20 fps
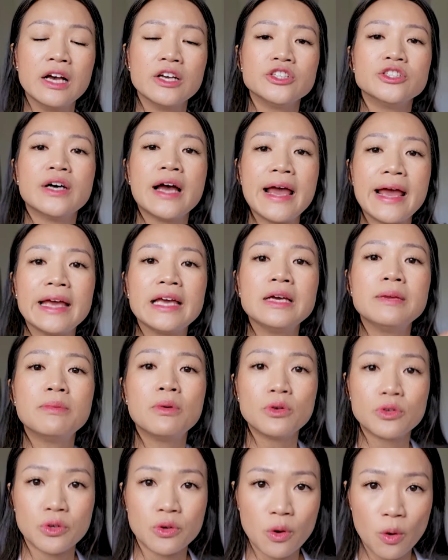You are
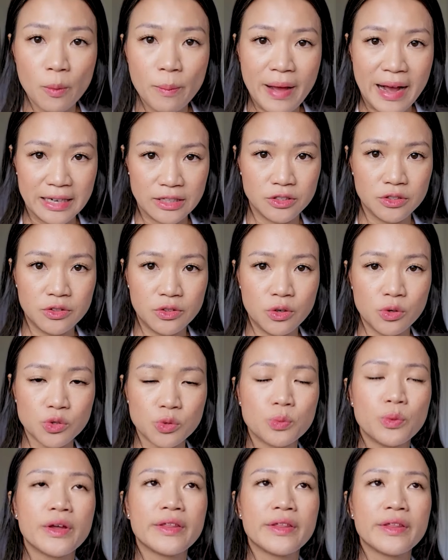able to go back to those